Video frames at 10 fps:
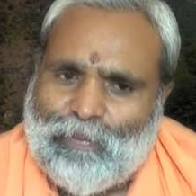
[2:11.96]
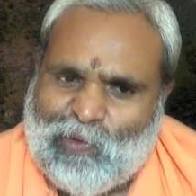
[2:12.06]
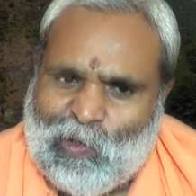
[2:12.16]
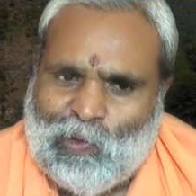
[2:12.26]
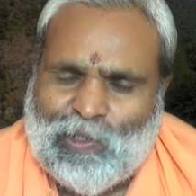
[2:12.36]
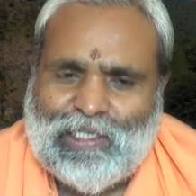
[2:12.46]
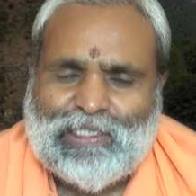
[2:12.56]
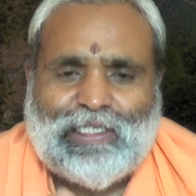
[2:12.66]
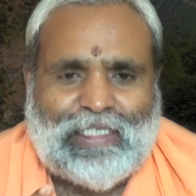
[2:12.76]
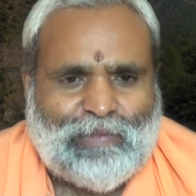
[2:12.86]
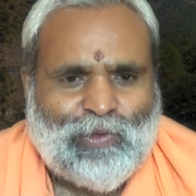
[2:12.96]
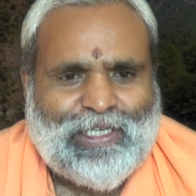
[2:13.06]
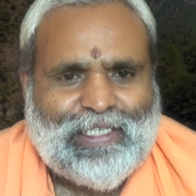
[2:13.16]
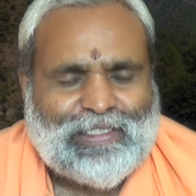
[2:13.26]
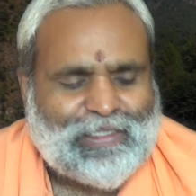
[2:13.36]
followers,
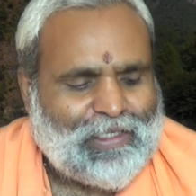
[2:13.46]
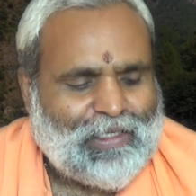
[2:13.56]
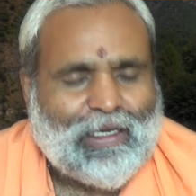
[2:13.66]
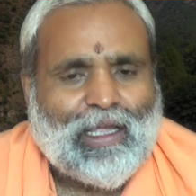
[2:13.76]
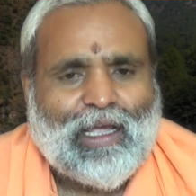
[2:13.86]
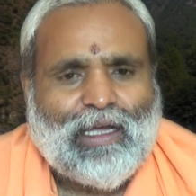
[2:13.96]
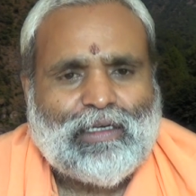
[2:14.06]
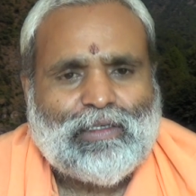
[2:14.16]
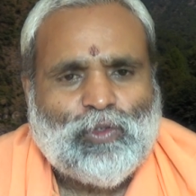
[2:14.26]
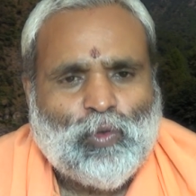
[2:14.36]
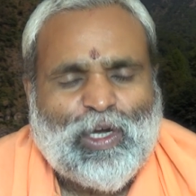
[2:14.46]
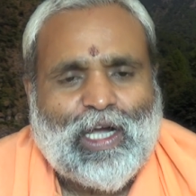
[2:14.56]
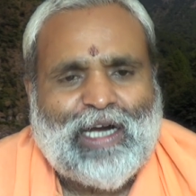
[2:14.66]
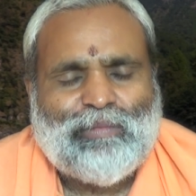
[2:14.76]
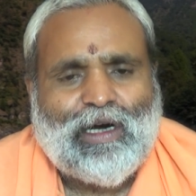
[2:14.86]
devotees do
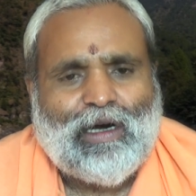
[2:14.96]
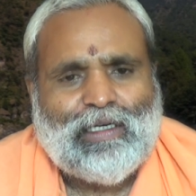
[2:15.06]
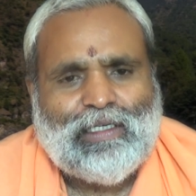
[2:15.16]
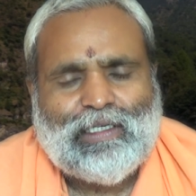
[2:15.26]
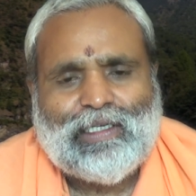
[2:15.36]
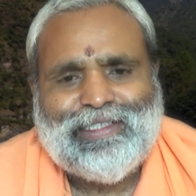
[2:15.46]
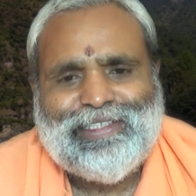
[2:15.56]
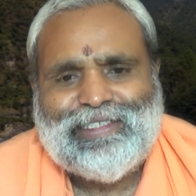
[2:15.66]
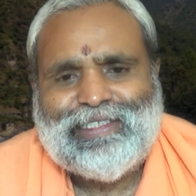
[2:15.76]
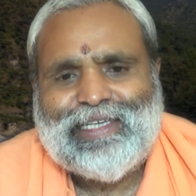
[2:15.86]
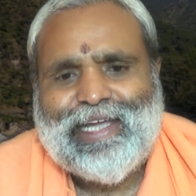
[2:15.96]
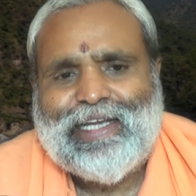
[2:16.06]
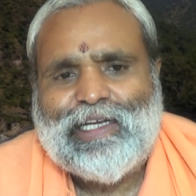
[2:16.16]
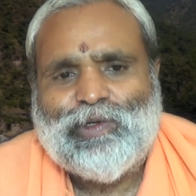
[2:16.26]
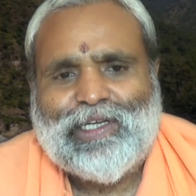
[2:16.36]
come under this
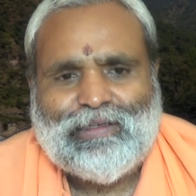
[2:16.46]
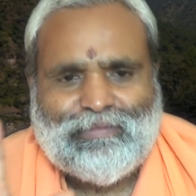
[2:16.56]
category.